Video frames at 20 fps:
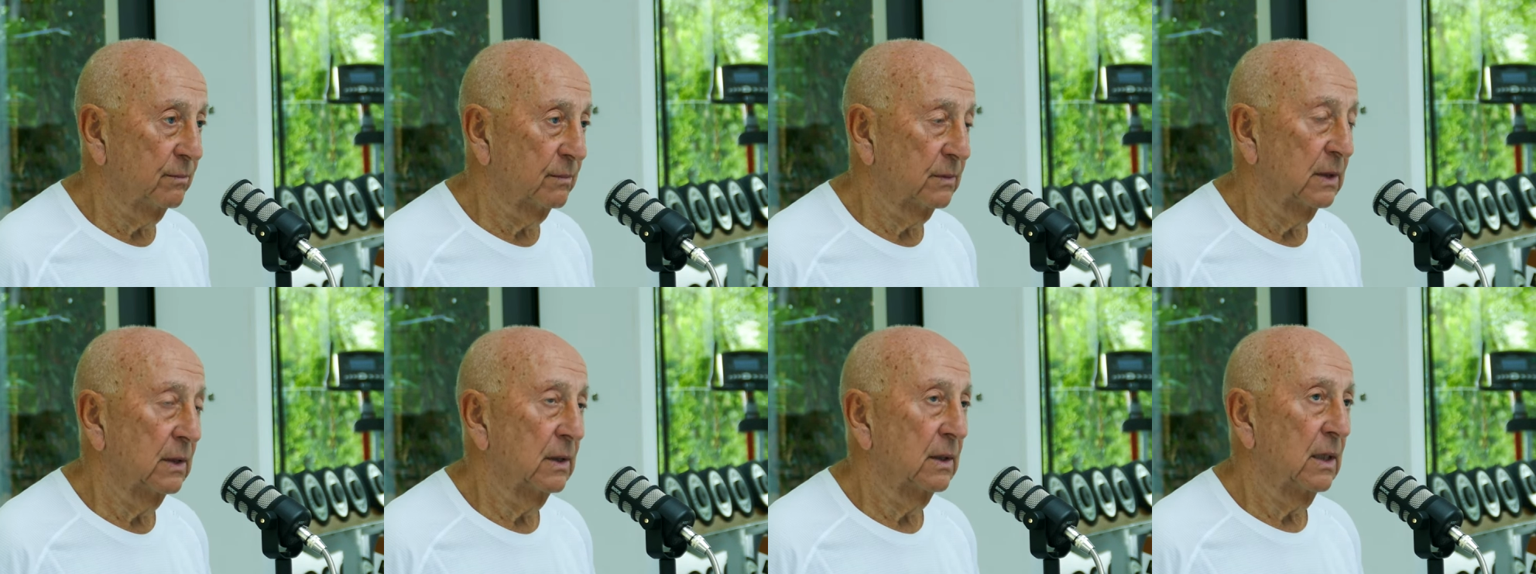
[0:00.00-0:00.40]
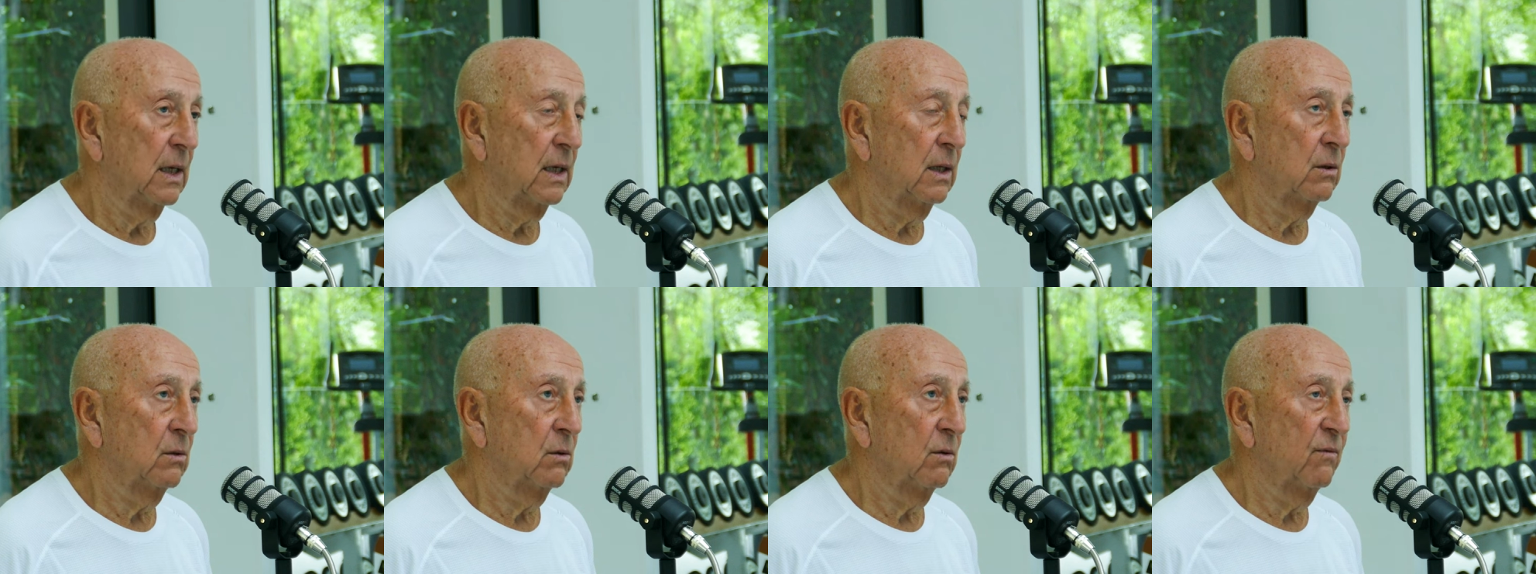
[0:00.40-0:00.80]
Mm-hmm.
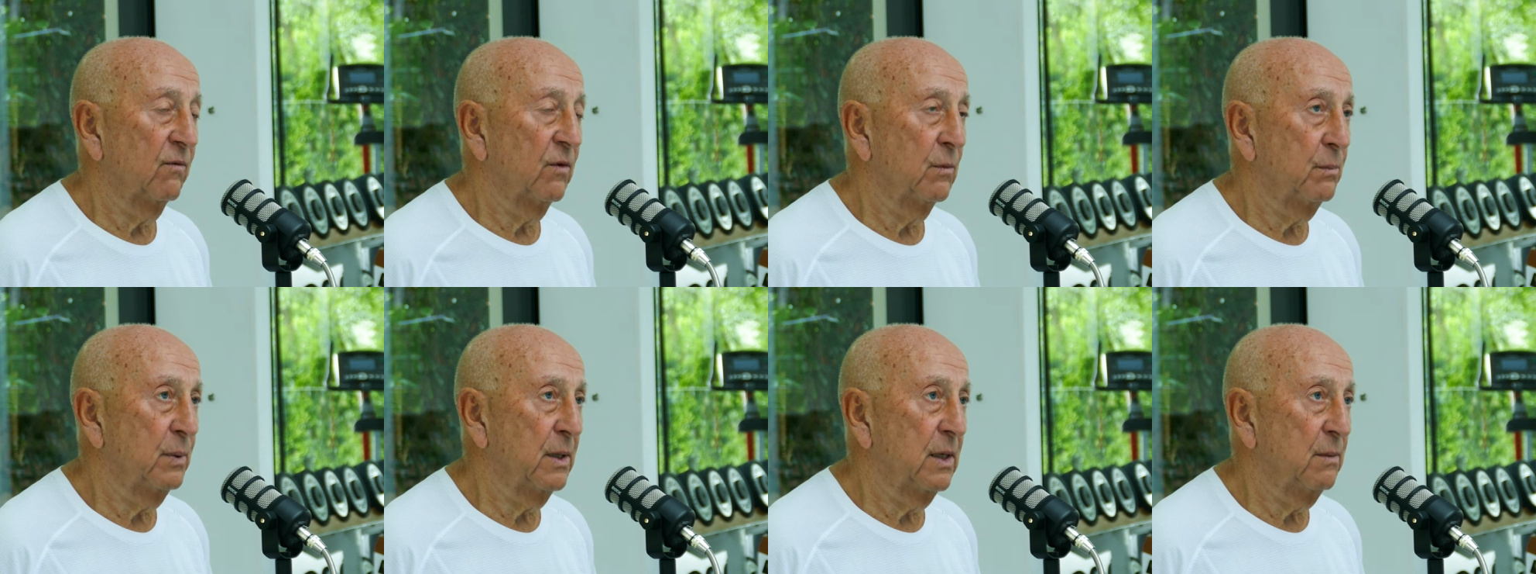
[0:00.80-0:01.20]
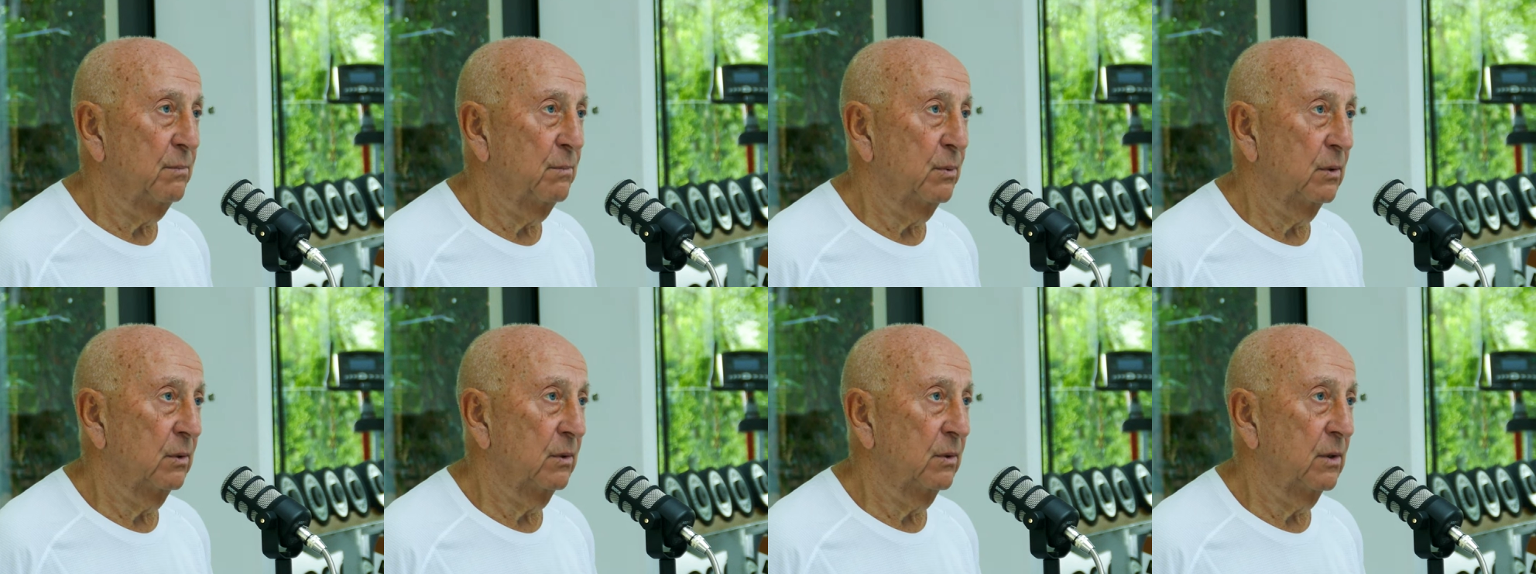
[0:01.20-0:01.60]
I look for
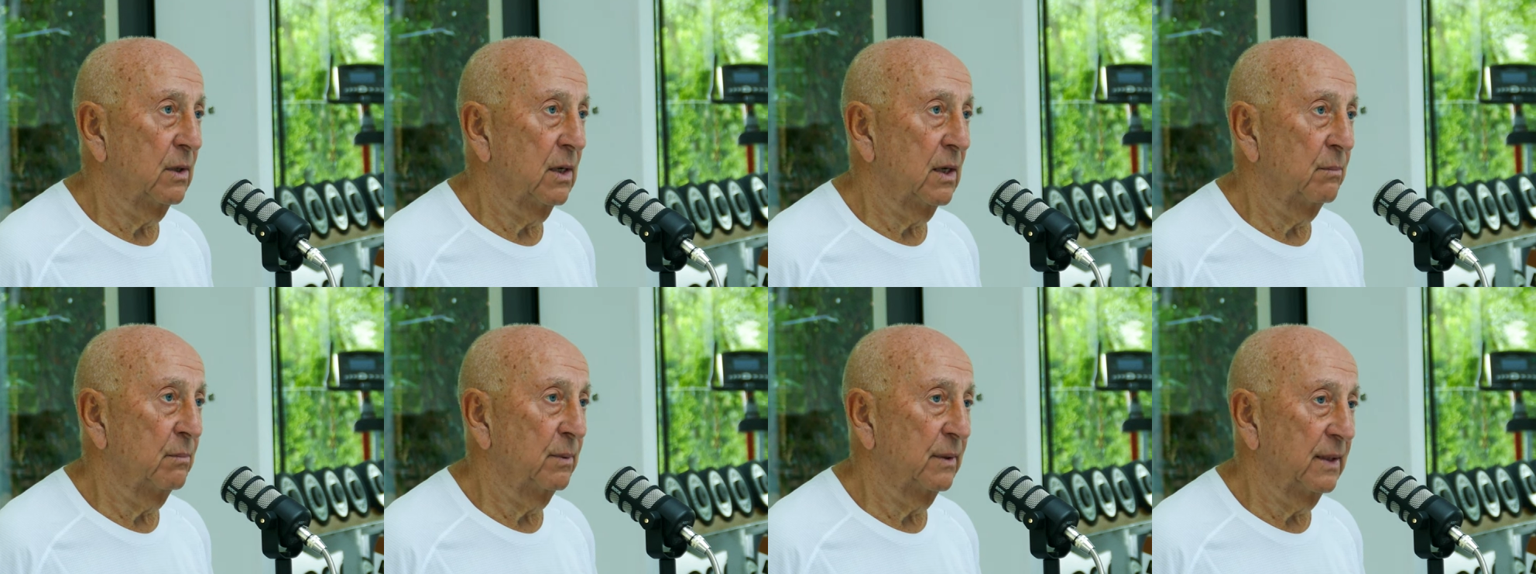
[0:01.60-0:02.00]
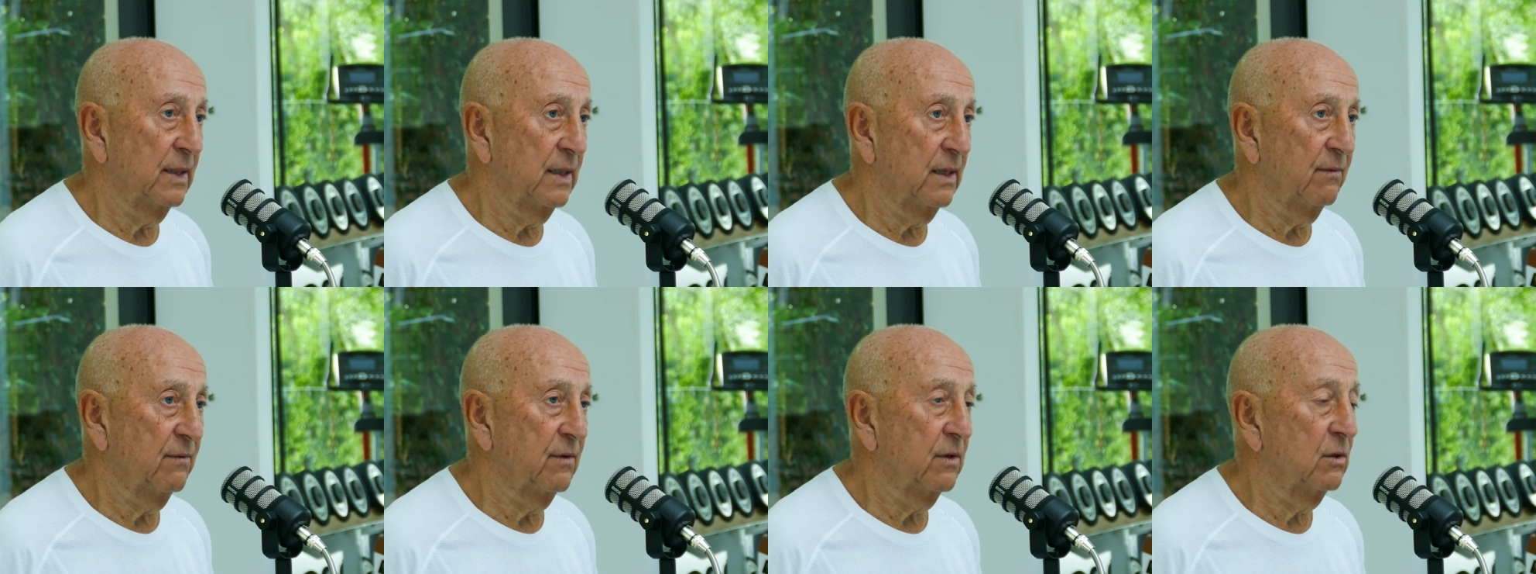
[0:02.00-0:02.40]
people that I
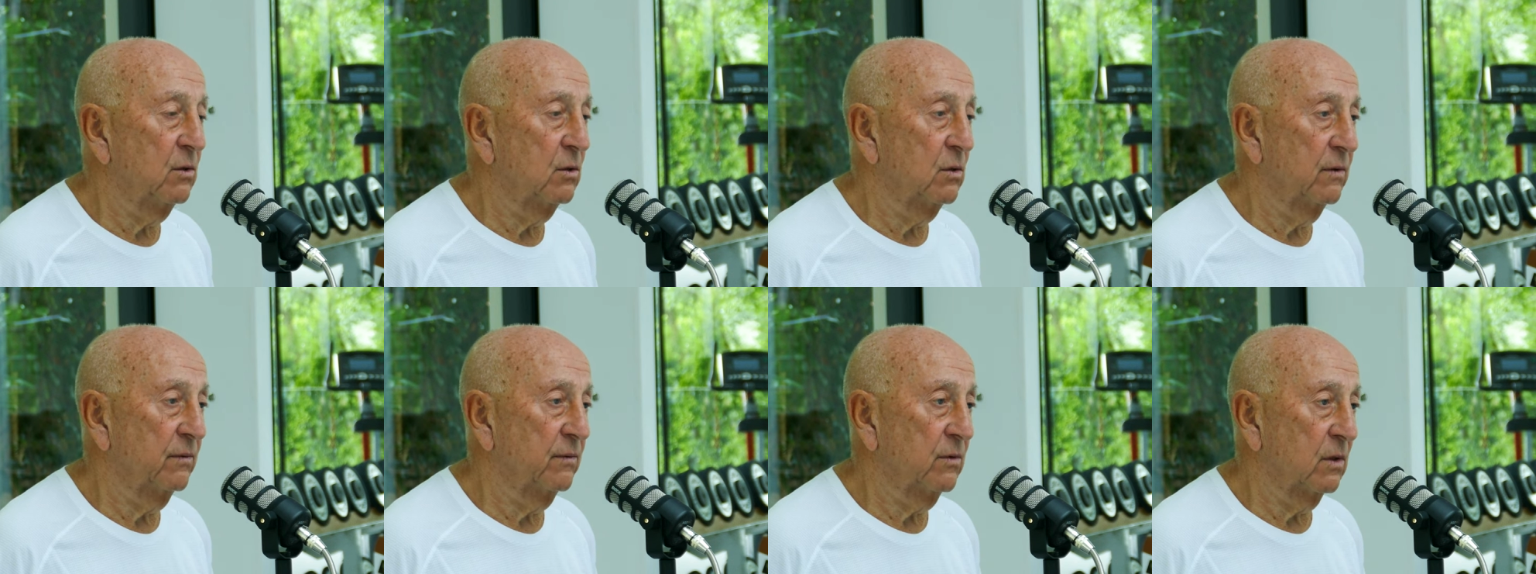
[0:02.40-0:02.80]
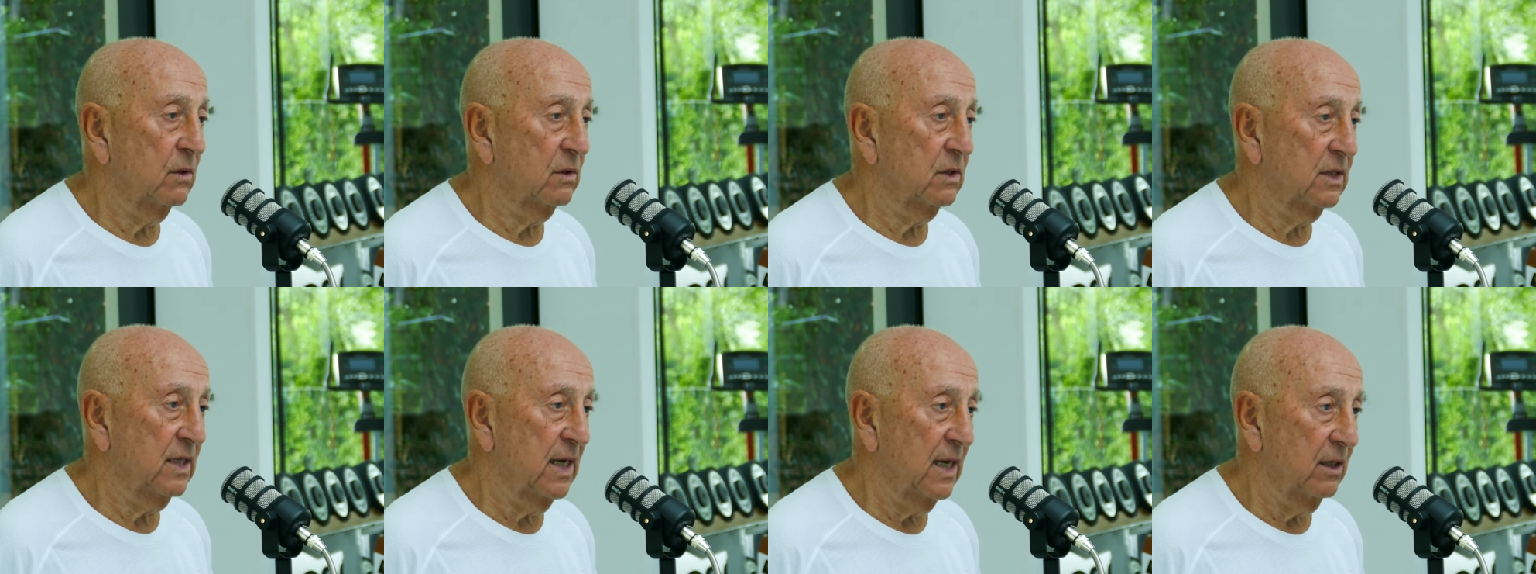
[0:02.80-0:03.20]
believe in who have
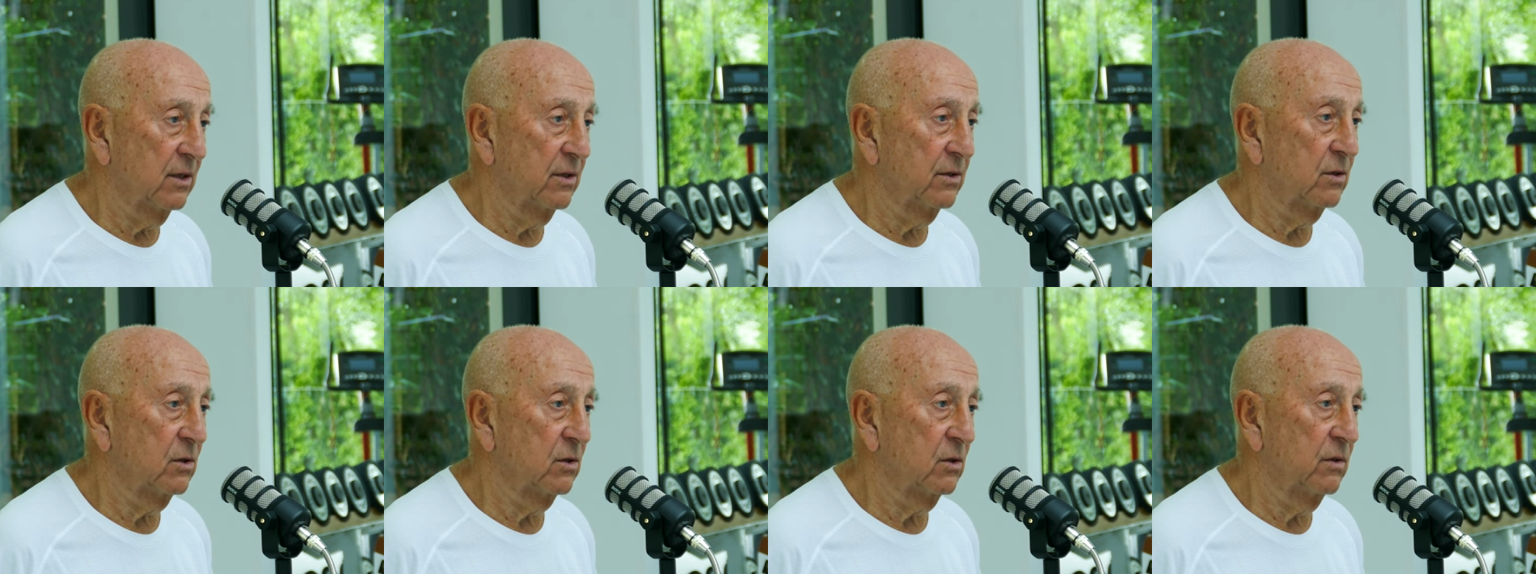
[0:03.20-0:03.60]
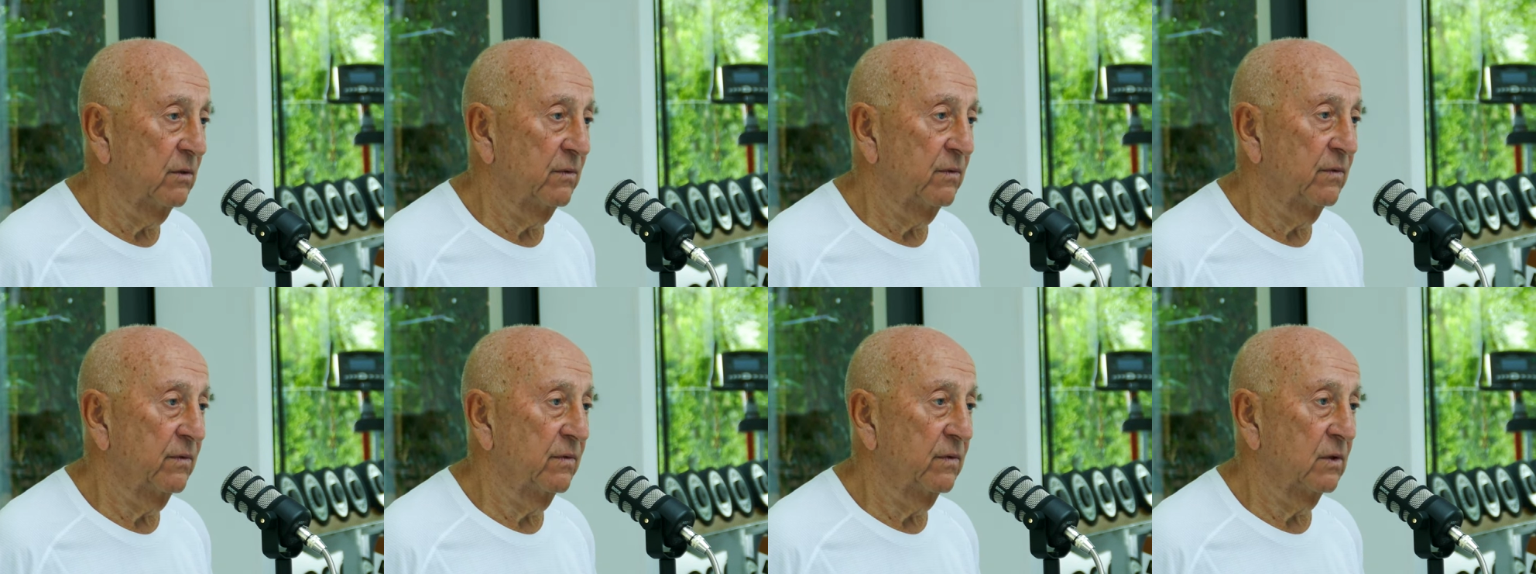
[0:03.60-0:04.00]
got talent,
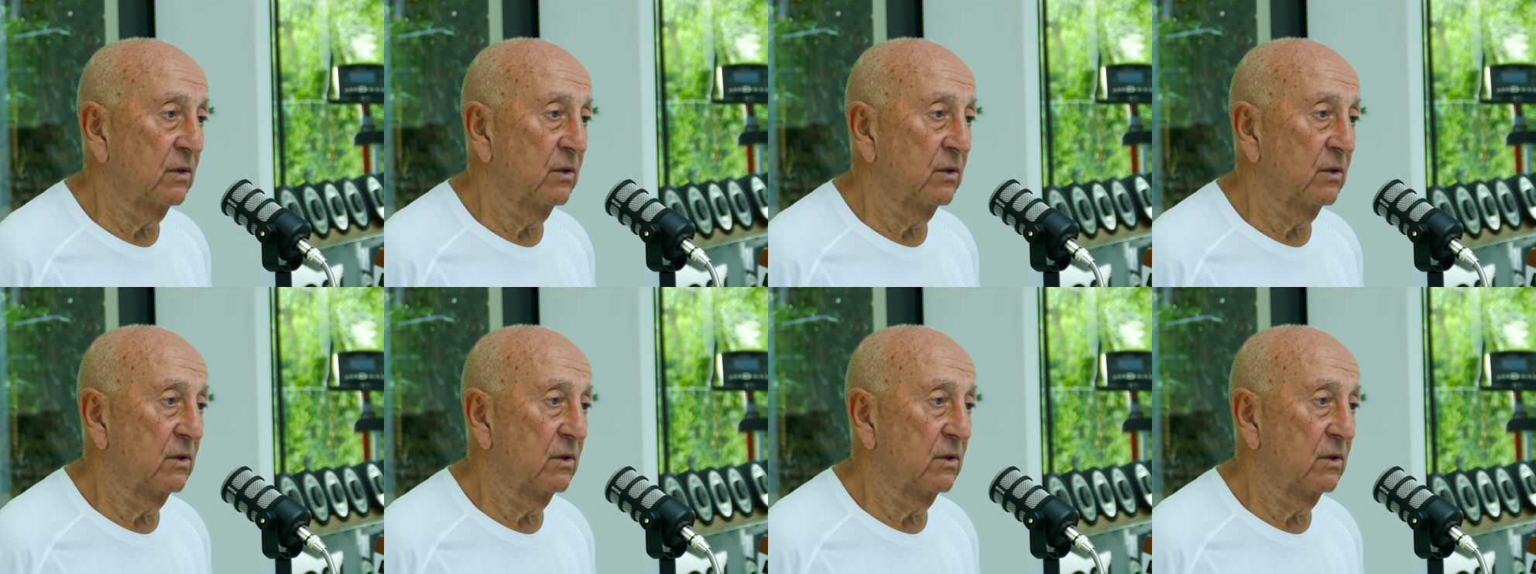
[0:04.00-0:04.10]
who've,